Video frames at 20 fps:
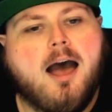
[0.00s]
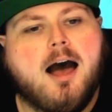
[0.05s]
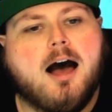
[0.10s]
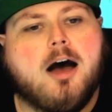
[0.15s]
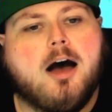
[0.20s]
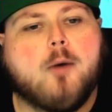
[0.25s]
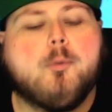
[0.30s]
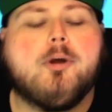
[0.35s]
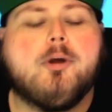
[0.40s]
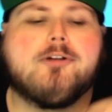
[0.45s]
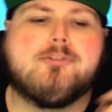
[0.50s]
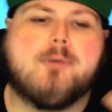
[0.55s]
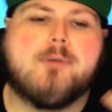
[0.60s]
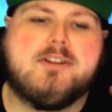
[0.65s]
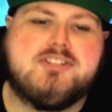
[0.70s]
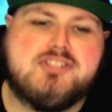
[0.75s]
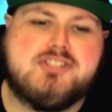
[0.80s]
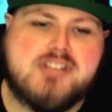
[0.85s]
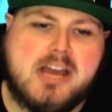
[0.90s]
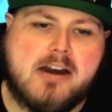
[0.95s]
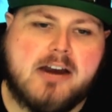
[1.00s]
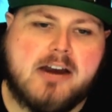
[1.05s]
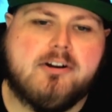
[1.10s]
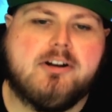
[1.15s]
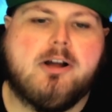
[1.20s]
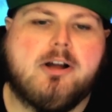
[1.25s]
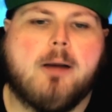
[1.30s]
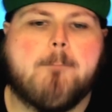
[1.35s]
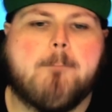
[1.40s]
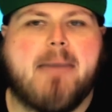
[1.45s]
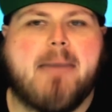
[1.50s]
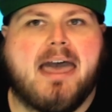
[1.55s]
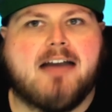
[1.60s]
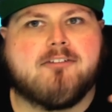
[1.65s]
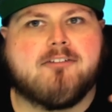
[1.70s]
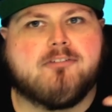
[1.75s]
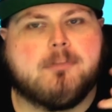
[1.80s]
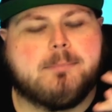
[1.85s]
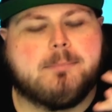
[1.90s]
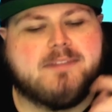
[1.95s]
Uh, we also had Jared come
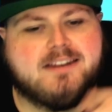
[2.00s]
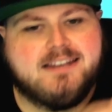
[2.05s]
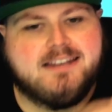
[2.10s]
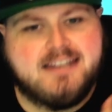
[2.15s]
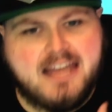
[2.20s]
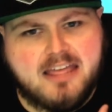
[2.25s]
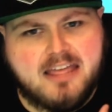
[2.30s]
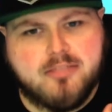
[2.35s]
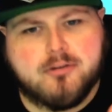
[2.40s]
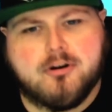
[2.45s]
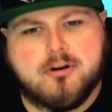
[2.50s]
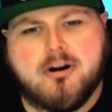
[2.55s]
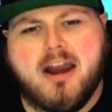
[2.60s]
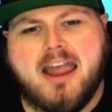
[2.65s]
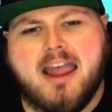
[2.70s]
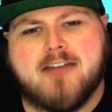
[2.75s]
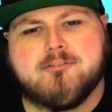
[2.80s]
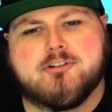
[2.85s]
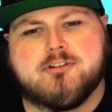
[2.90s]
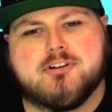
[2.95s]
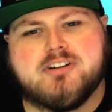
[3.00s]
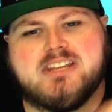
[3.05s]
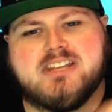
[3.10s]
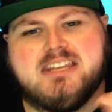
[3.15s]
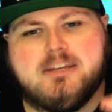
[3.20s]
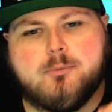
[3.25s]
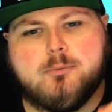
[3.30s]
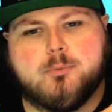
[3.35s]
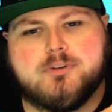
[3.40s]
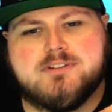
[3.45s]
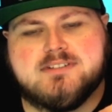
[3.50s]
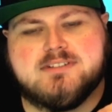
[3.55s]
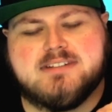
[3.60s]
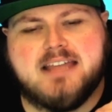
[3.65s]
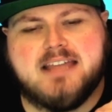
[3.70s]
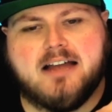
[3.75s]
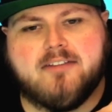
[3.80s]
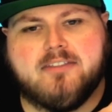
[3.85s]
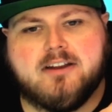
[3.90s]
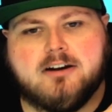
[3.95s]
back from the nether after he was
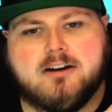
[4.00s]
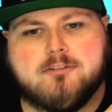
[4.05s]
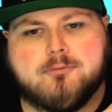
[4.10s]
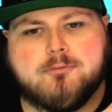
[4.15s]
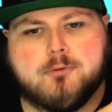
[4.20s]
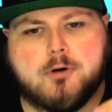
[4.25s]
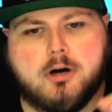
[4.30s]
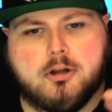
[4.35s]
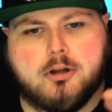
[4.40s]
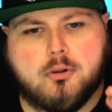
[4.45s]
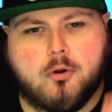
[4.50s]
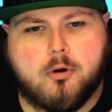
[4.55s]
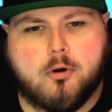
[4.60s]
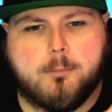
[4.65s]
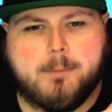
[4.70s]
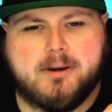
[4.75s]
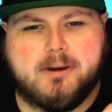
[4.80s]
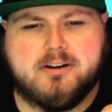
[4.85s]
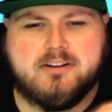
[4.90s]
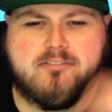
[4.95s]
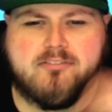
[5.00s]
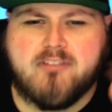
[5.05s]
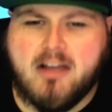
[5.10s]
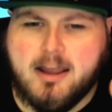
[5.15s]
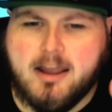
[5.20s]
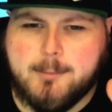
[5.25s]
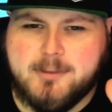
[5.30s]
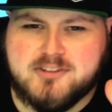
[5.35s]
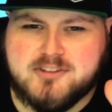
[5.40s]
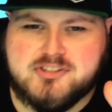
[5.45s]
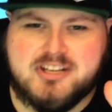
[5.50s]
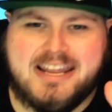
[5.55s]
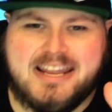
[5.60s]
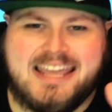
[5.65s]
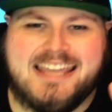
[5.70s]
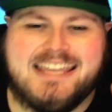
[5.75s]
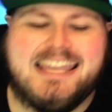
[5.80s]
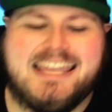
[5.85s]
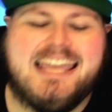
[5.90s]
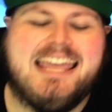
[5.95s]
down there for a long period of time
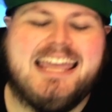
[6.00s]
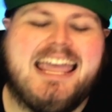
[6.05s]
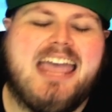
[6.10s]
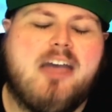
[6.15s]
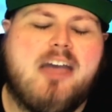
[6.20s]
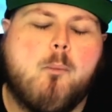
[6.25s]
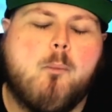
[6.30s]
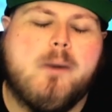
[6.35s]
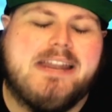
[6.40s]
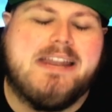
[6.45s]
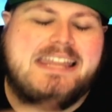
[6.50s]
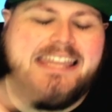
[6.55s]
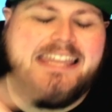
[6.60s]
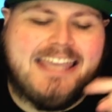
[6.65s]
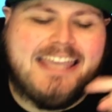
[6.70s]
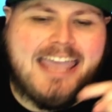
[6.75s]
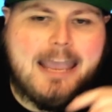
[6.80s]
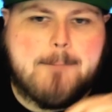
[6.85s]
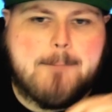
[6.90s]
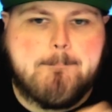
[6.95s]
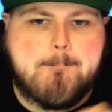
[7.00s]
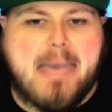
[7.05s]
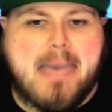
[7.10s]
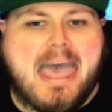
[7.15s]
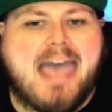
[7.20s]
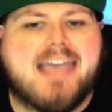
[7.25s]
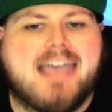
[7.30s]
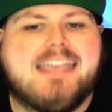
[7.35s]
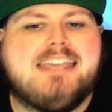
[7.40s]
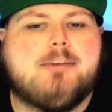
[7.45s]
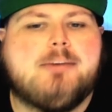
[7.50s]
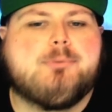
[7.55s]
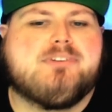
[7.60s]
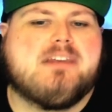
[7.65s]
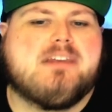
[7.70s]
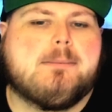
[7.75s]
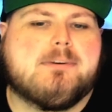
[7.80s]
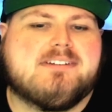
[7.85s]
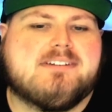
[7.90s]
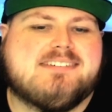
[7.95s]
yesterday. When he came back, he was
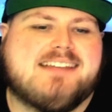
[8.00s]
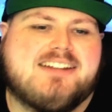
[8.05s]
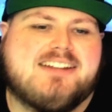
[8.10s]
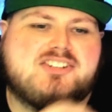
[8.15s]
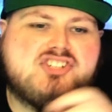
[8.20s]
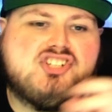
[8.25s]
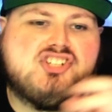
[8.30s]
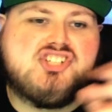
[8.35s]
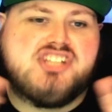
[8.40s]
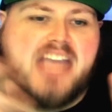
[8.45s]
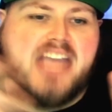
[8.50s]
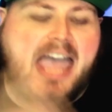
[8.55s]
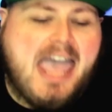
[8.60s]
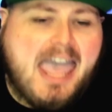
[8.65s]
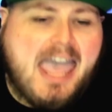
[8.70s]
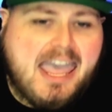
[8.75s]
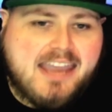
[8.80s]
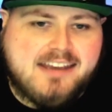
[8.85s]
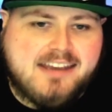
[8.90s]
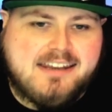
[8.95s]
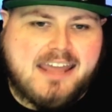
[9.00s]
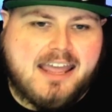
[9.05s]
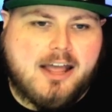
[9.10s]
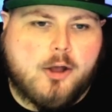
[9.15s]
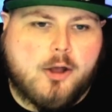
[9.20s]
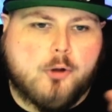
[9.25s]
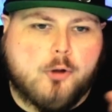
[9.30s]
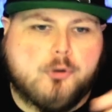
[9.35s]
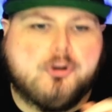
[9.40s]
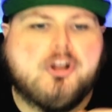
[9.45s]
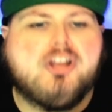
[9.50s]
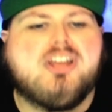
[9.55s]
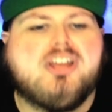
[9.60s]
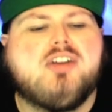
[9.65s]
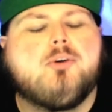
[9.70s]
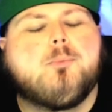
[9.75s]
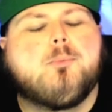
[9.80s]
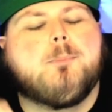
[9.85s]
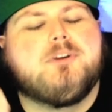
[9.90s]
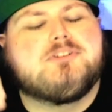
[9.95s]
able to send Jag down,
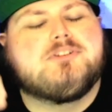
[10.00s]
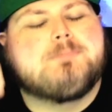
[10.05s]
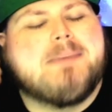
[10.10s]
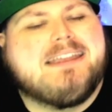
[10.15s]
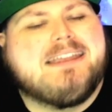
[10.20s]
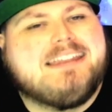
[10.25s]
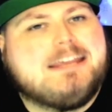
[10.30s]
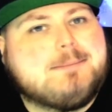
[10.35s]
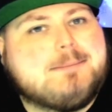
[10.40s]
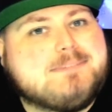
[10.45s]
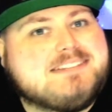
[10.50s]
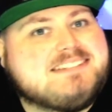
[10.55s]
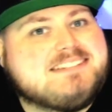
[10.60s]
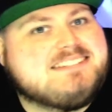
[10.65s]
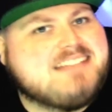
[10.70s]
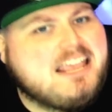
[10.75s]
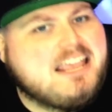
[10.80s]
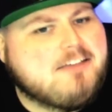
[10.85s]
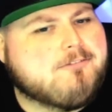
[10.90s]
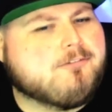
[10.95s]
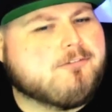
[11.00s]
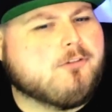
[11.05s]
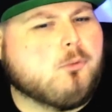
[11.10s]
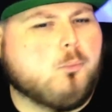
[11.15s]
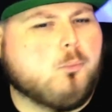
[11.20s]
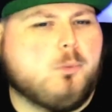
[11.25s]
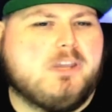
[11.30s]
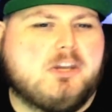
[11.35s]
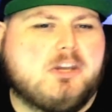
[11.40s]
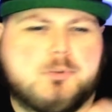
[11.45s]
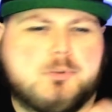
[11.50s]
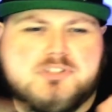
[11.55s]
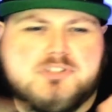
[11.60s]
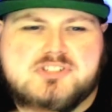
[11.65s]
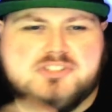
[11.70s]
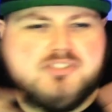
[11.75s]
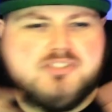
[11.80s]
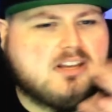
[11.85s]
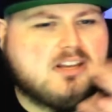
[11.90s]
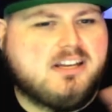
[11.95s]
which made him safe for the week, which
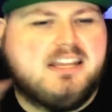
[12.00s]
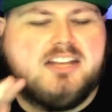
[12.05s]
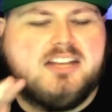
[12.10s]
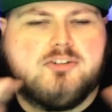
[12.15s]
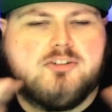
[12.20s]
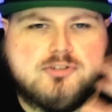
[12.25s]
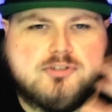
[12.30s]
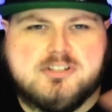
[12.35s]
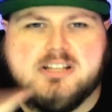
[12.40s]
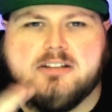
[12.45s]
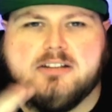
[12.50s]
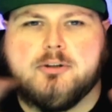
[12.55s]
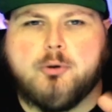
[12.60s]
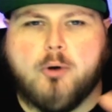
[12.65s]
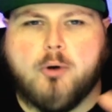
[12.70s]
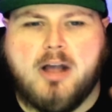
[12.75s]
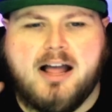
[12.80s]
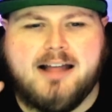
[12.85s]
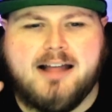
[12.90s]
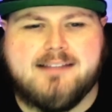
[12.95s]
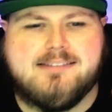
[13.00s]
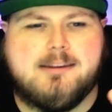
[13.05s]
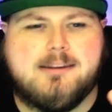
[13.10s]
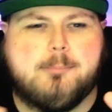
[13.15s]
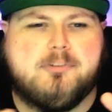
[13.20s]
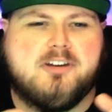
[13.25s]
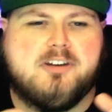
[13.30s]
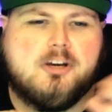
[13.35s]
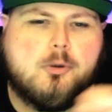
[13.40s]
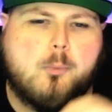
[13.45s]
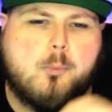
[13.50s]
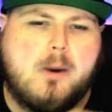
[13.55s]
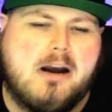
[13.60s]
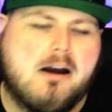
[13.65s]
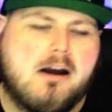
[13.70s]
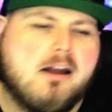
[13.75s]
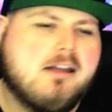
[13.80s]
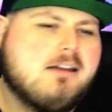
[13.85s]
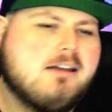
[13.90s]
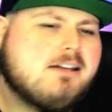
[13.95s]
is an interesting little concept here
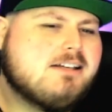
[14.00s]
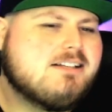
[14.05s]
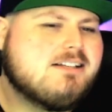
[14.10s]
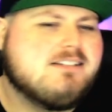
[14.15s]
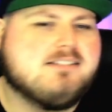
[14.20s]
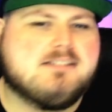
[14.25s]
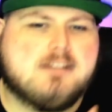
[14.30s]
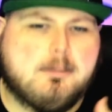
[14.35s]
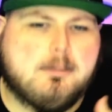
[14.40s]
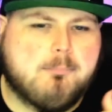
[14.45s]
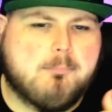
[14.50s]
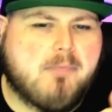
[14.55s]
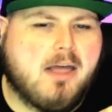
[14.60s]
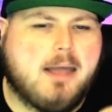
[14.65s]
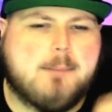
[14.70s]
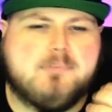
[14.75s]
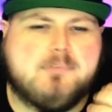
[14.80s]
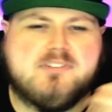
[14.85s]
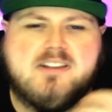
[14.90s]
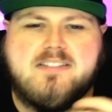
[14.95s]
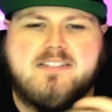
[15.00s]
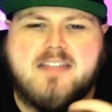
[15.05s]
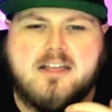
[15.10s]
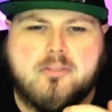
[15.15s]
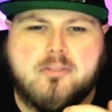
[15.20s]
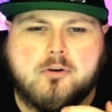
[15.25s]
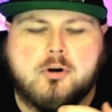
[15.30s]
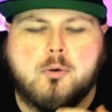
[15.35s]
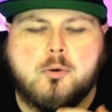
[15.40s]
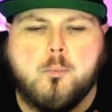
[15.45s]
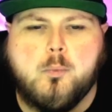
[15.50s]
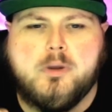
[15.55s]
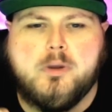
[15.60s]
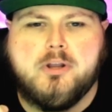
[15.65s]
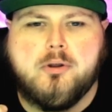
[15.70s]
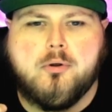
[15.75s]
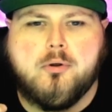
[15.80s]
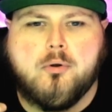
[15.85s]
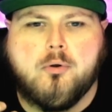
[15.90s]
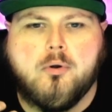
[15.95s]
where sometimes the nether
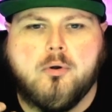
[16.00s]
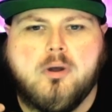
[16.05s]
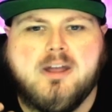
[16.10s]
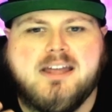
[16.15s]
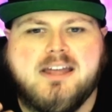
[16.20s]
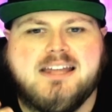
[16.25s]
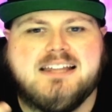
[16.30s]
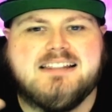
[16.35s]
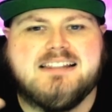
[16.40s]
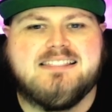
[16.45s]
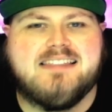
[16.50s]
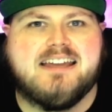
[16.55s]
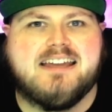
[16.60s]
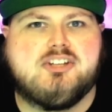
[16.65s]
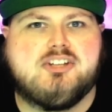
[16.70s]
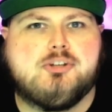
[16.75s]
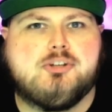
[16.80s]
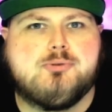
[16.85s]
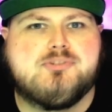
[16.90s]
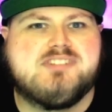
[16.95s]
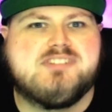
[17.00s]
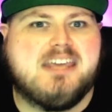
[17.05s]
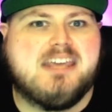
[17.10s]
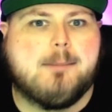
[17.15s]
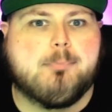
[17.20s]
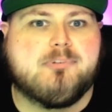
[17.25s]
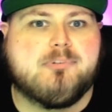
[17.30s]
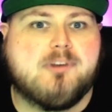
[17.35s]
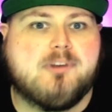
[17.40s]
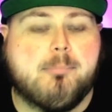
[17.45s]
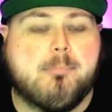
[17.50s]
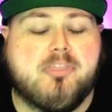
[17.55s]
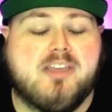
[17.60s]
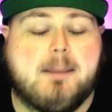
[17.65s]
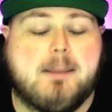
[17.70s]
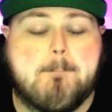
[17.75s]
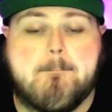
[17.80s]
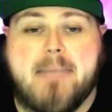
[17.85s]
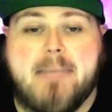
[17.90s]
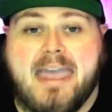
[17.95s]
will let you skip
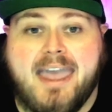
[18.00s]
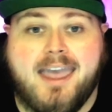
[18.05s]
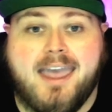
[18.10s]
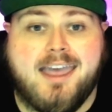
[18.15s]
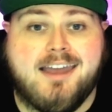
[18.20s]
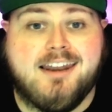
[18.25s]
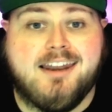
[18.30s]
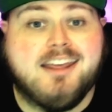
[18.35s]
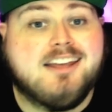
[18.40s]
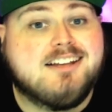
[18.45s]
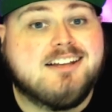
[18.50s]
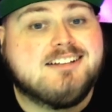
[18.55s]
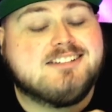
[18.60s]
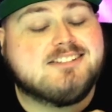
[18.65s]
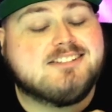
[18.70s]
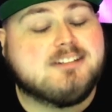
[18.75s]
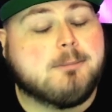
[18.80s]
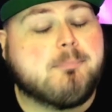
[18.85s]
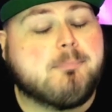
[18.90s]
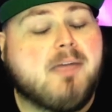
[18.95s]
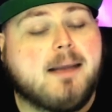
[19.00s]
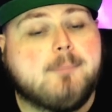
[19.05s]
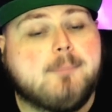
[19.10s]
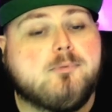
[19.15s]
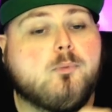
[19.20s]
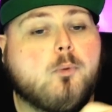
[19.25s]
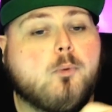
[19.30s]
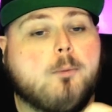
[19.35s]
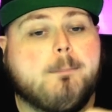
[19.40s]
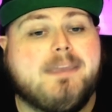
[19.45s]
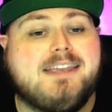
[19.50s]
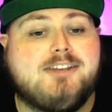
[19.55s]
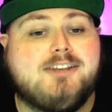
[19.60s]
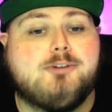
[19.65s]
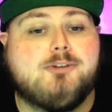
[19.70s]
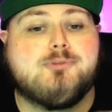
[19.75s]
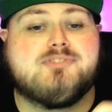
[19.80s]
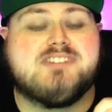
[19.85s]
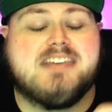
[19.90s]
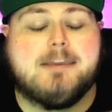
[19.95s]
something bad. Sometimes it will make
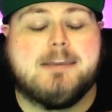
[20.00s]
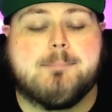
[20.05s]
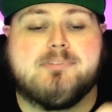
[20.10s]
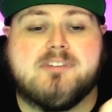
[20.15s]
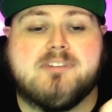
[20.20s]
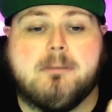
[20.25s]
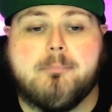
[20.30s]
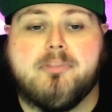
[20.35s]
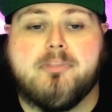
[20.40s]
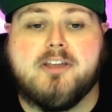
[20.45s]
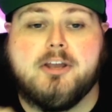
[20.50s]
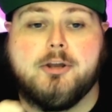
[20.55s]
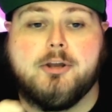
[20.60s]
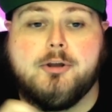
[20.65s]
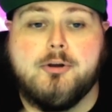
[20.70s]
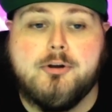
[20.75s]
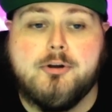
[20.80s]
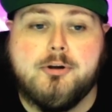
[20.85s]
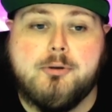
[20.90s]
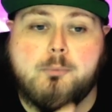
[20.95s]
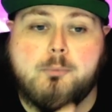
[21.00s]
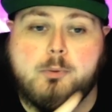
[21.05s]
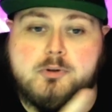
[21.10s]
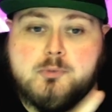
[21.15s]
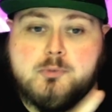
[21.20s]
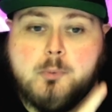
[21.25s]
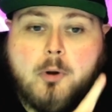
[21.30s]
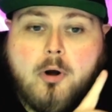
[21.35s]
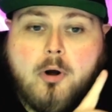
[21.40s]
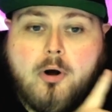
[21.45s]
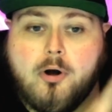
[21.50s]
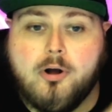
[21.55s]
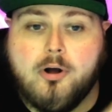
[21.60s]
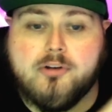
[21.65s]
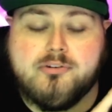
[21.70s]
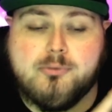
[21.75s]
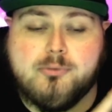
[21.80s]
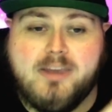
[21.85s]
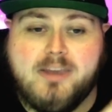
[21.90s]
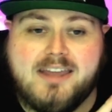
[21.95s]
you skip something good, which we'll
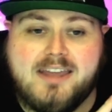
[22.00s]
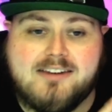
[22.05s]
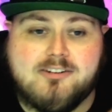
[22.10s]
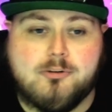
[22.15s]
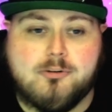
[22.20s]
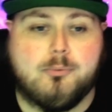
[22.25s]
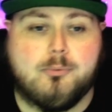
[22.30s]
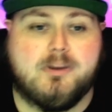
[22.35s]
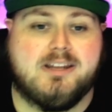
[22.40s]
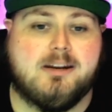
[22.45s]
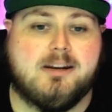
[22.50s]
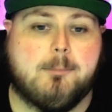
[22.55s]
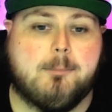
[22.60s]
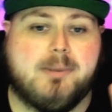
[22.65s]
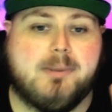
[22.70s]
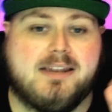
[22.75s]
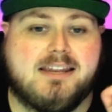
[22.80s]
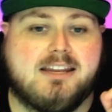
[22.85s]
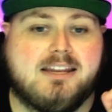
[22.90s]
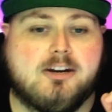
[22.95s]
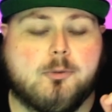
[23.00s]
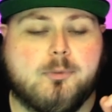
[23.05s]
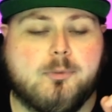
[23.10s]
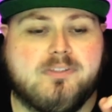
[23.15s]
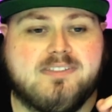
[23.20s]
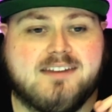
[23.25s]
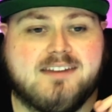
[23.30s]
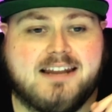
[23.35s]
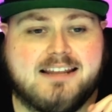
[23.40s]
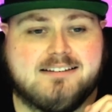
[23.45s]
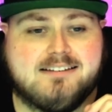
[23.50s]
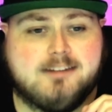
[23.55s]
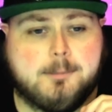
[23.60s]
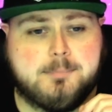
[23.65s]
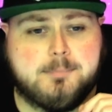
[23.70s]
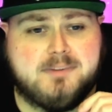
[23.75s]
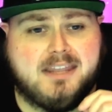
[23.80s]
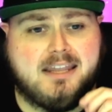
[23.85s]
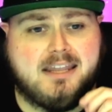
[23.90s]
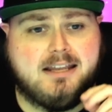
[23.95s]
also get to in a bit here with today's
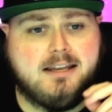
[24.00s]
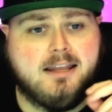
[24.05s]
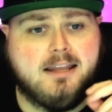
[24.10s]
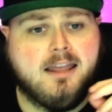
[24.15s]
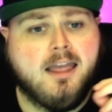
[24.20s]
update.